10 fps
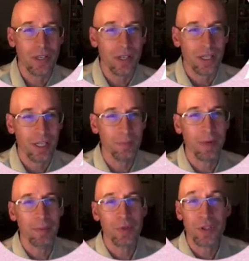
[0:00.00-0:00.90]
keep
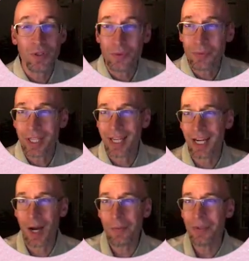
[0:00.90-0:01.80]
my bassoon playing
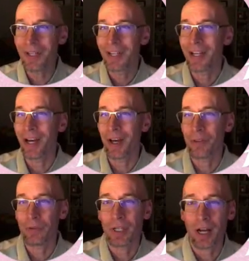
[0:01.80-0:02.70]
up
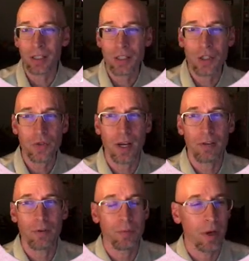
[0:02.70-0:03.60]
through college. So I
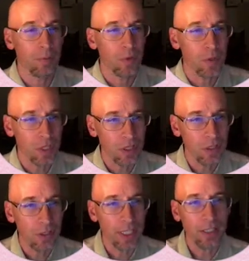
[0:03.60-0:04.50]
have a music
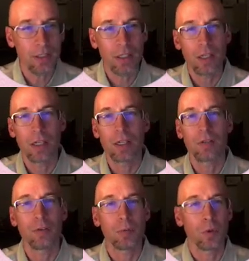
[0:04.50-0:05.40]
degree
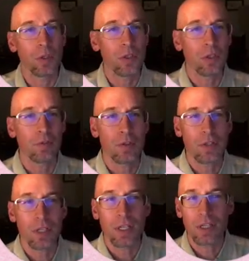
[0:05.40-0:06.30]
from Lawrence
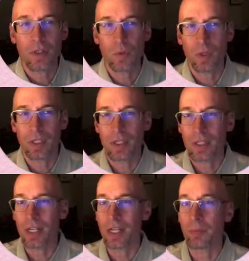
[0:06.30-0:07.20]
University, as well as
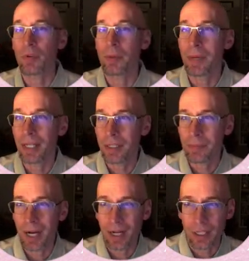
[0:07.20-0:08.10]
studying pre-med and
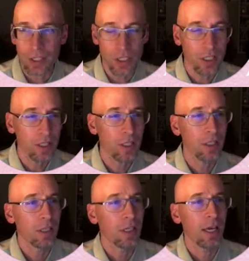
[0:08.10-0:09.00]
biology,
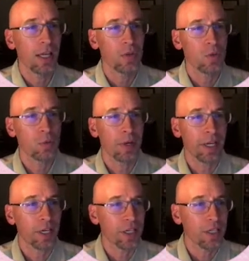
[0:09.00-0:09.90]
and those are my
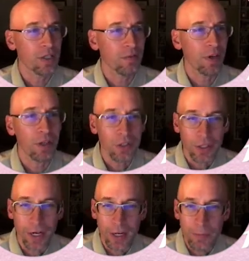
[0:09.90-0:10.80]
areas of
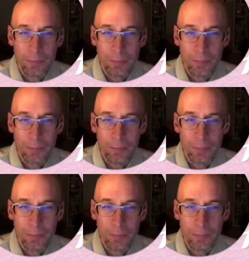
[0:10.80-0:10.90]
undergrad.